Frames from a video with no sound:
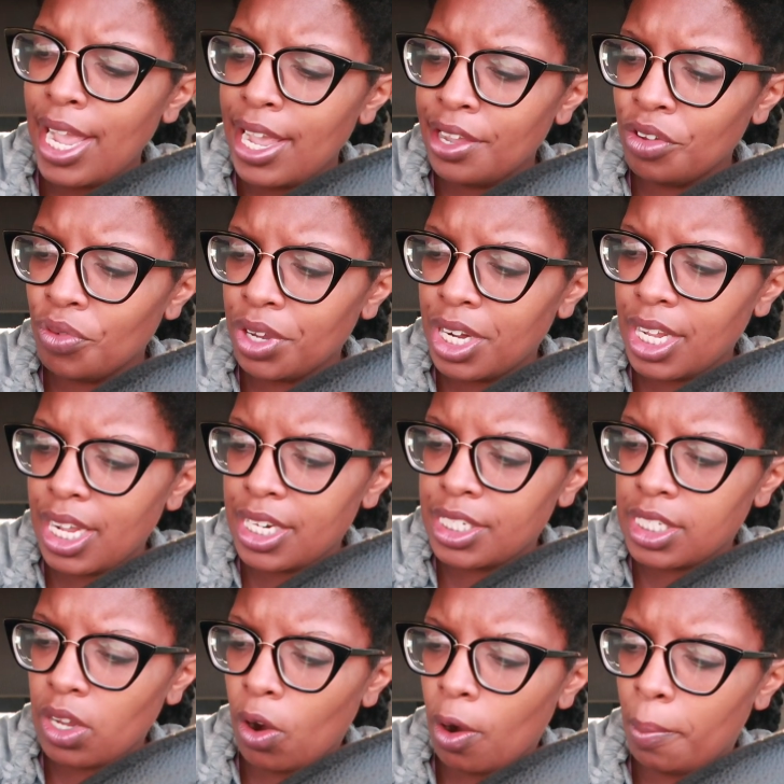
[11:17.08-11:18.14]

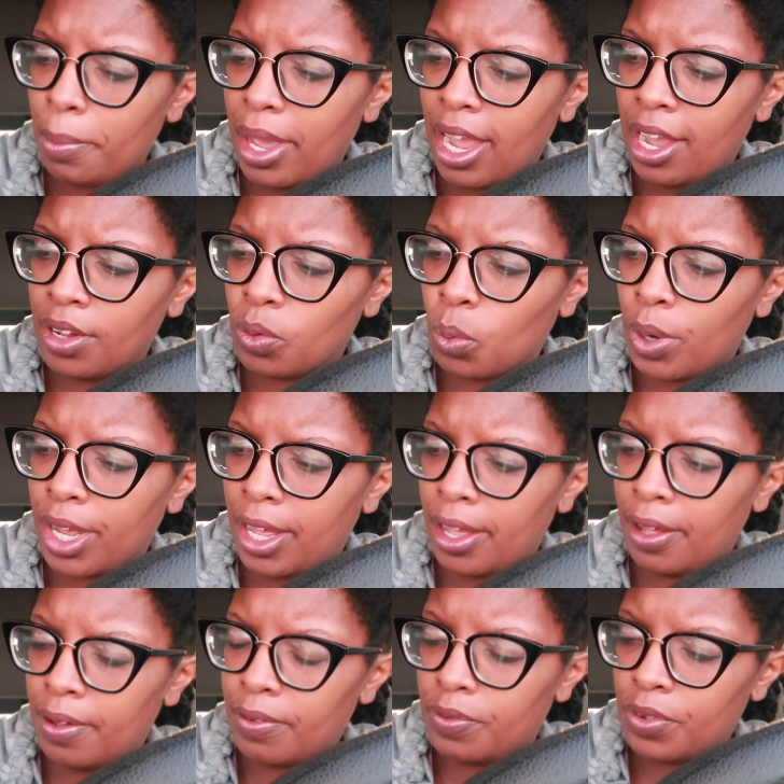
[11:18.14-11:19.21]
Ingredients are made
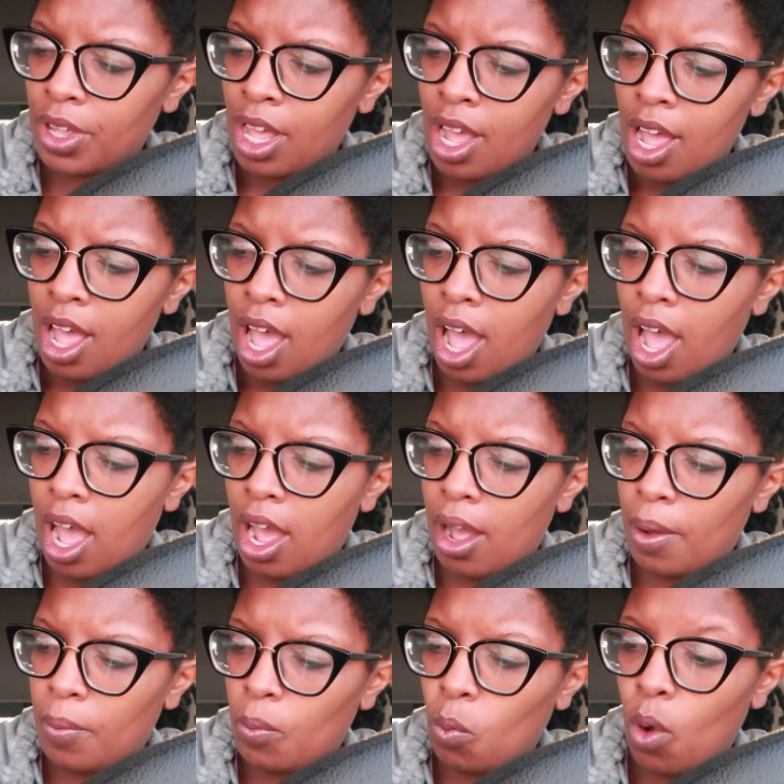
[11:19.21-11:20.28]
with
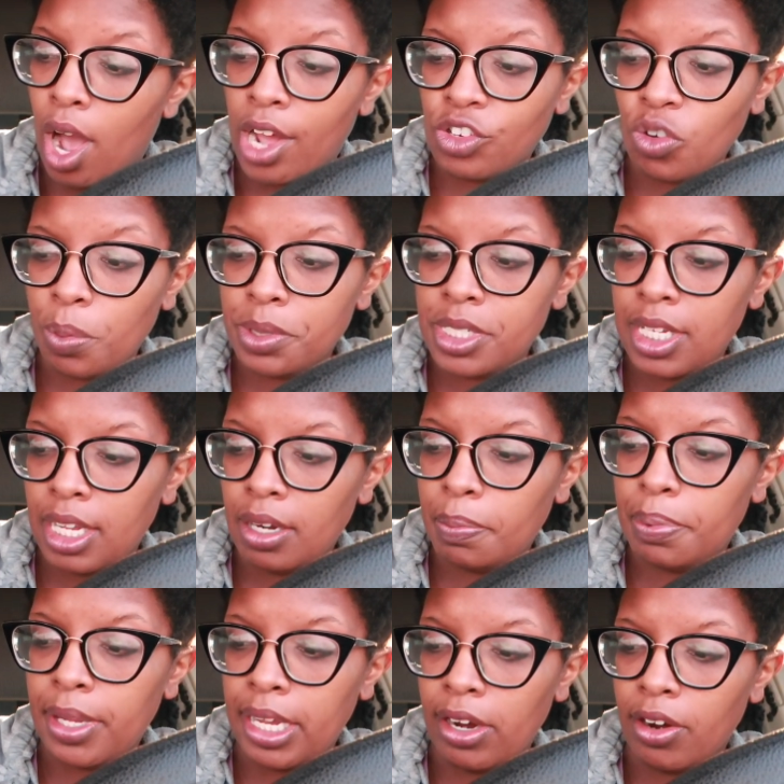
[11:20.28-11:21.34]
100%
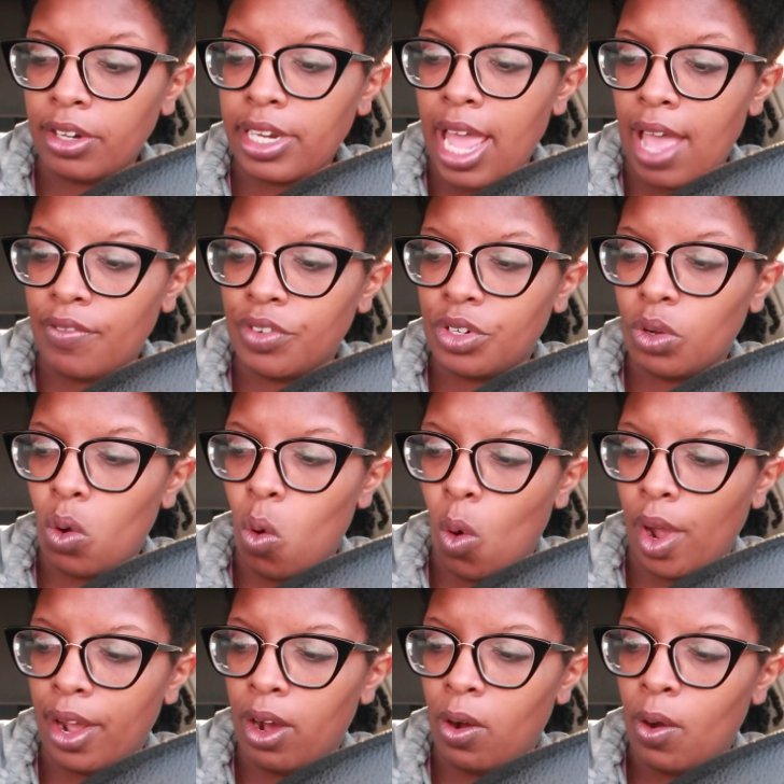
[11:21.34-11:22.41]
um, pure lavender
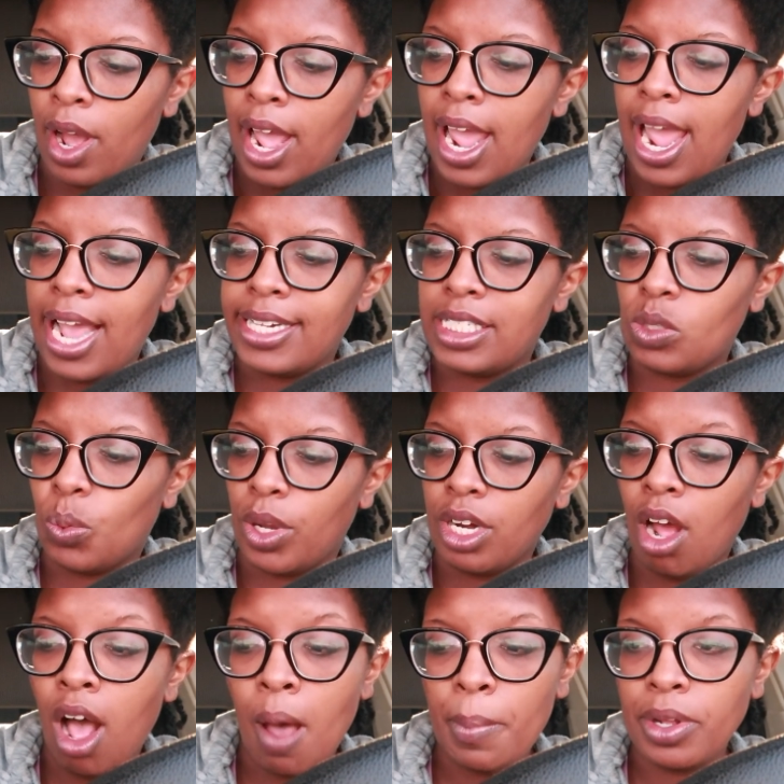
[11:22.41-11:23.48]
oil and
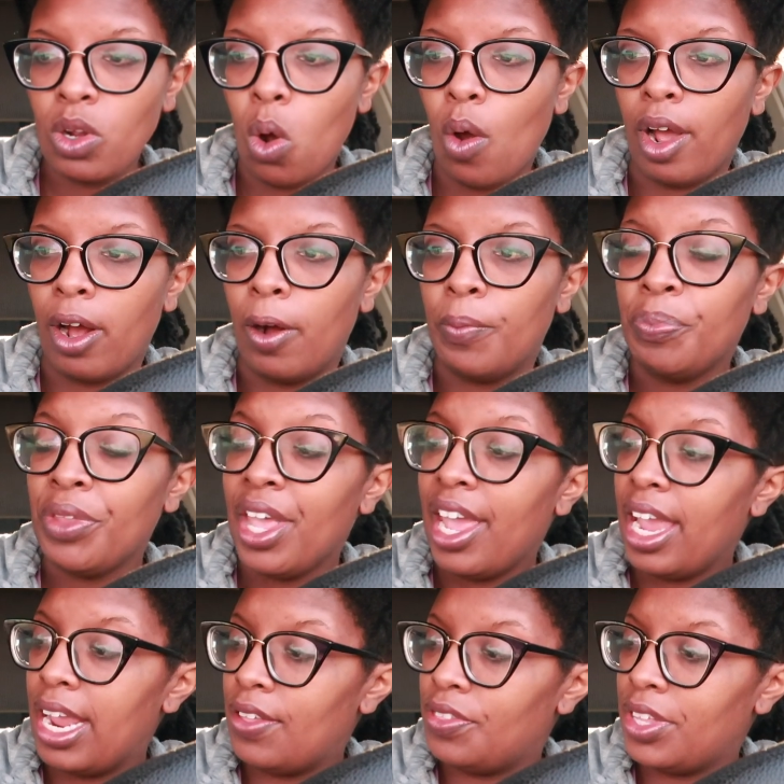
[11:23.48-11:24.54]
sweet almond oil.
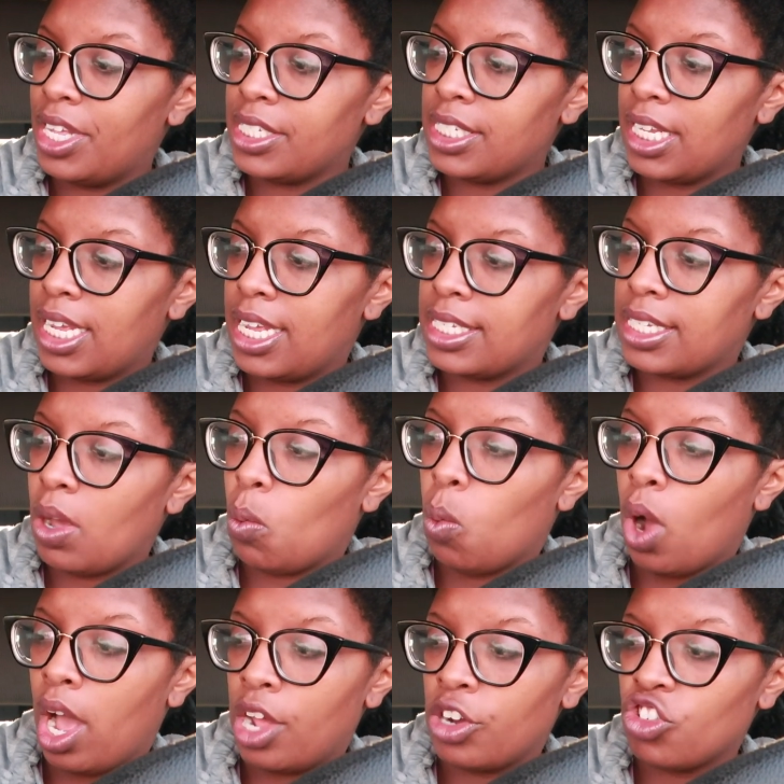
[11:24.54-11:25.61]
And this is
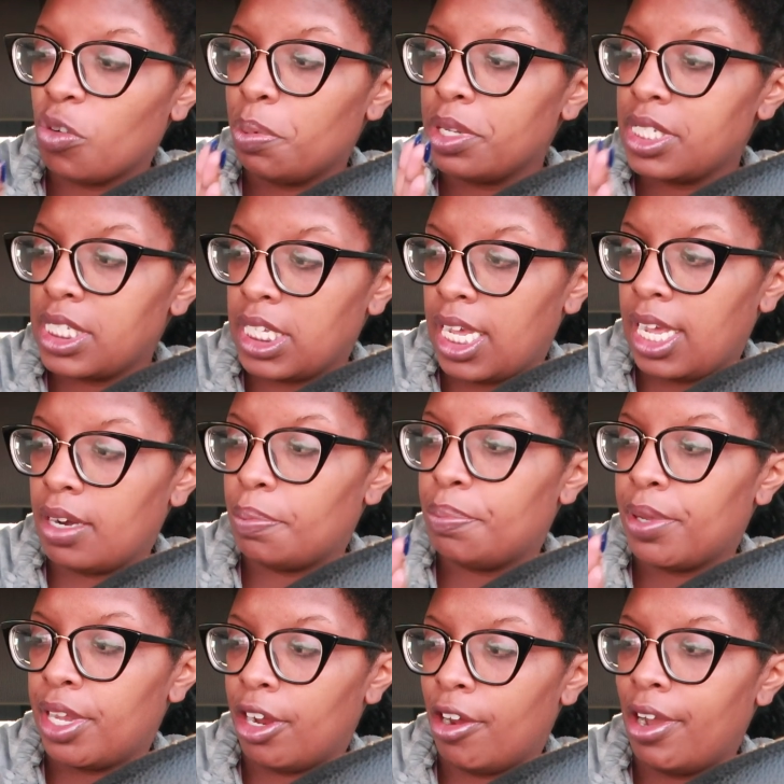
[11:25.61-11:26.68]
100%
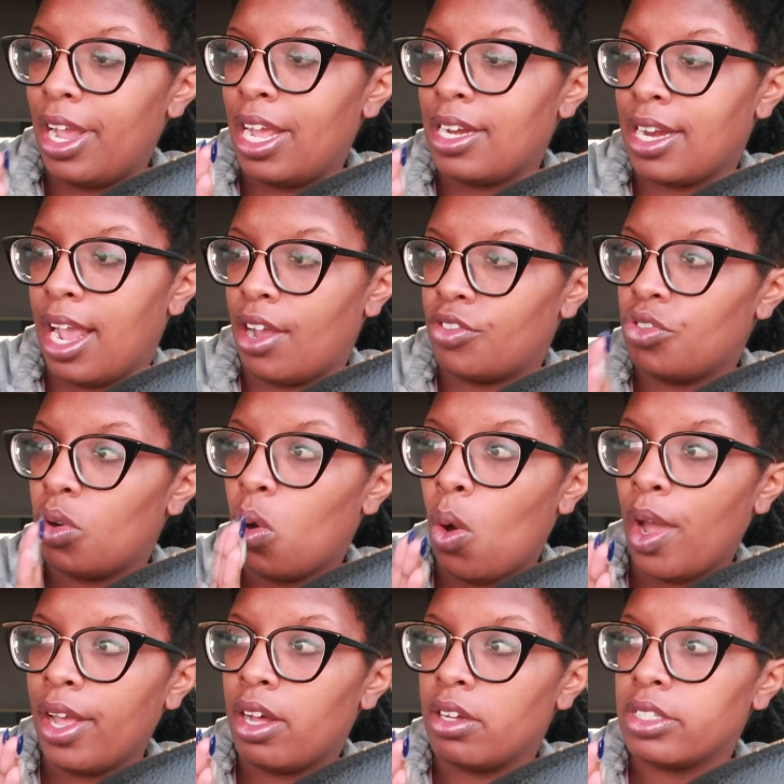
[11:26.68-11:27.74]
pure and natural
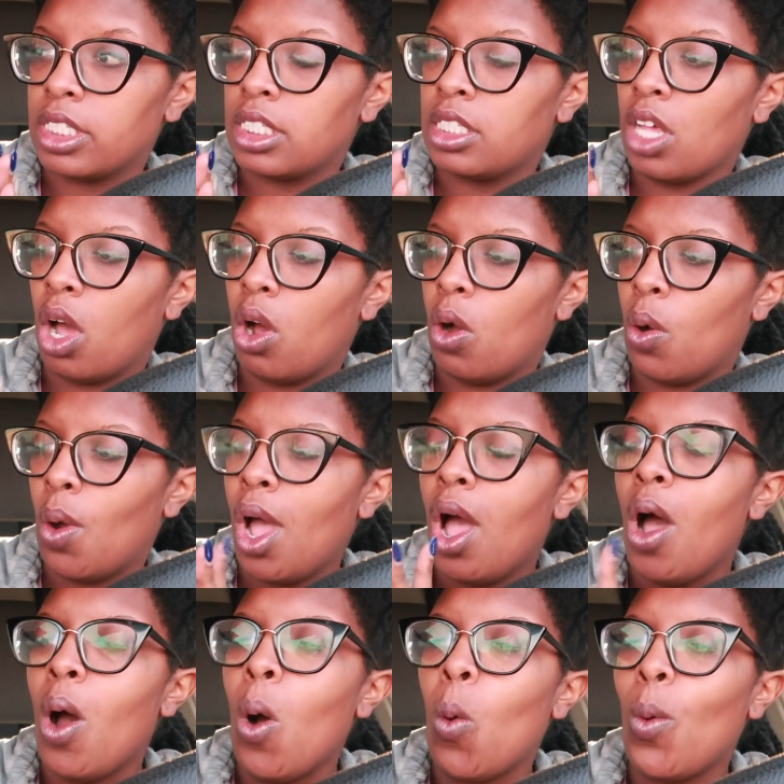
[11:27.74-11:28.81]
oils. So
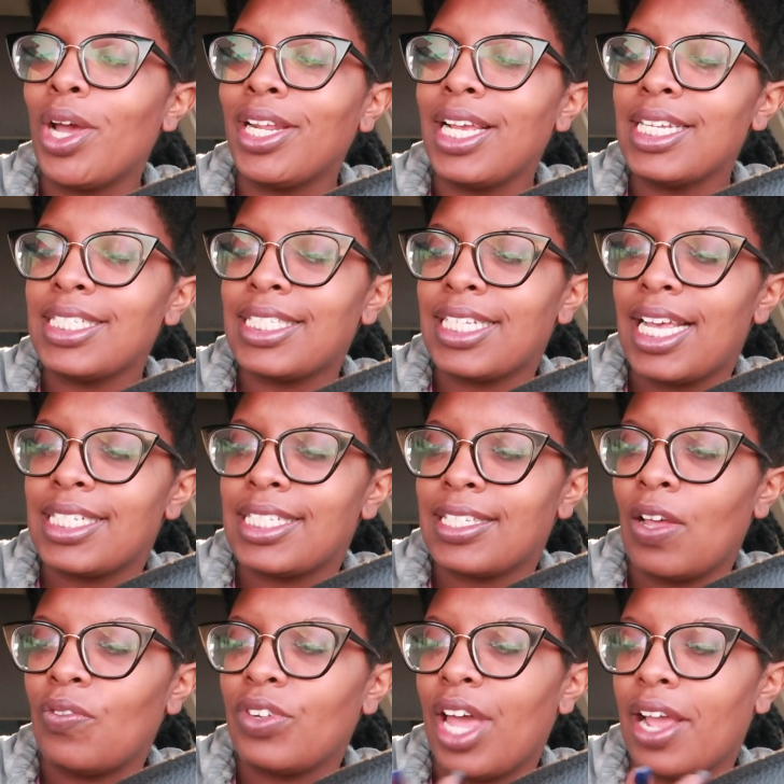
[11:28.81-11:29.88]
when it says
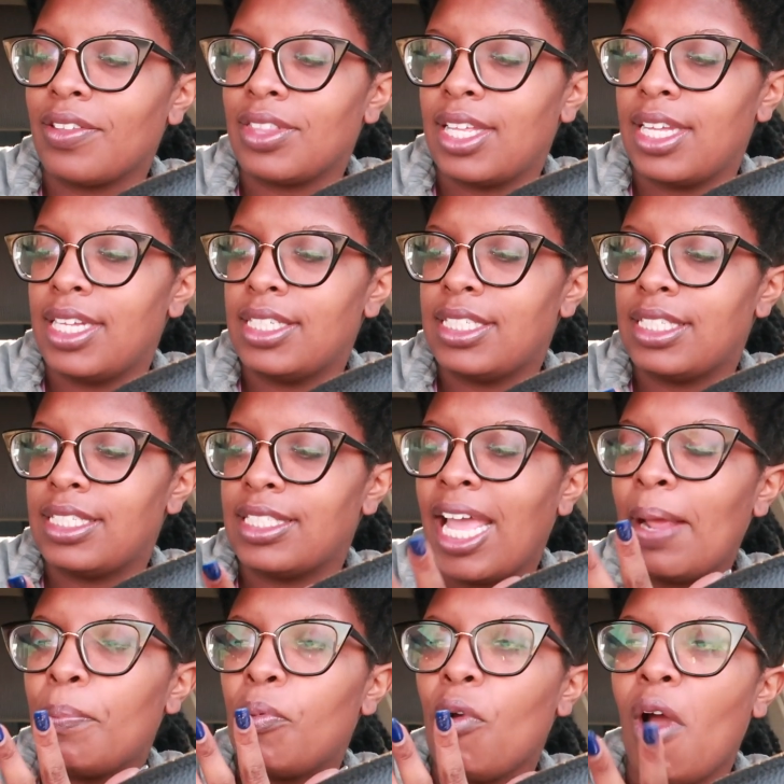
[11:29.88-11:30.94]
stuff like this,
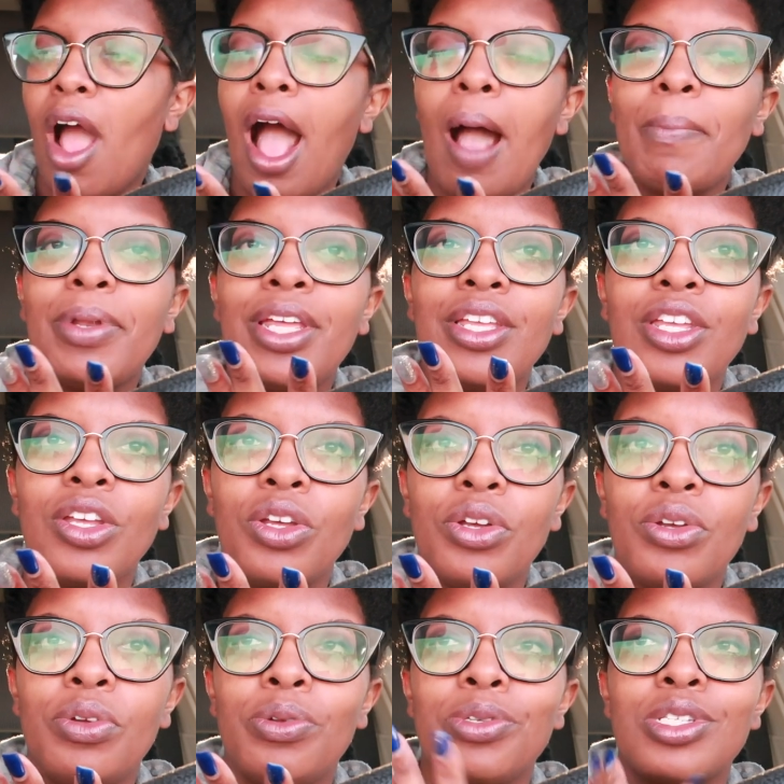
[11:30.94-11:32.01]
they probably
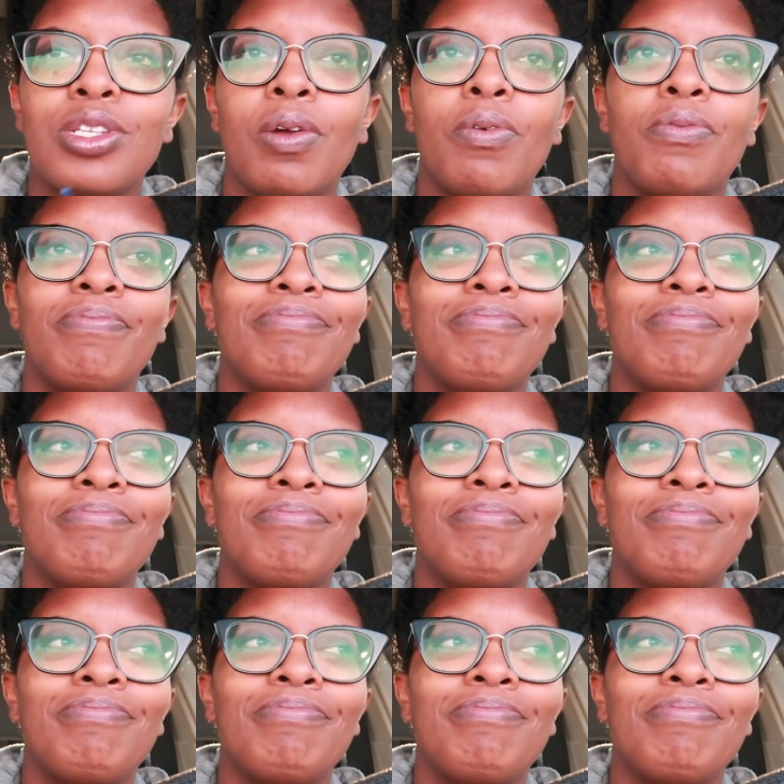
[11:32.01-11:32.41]
used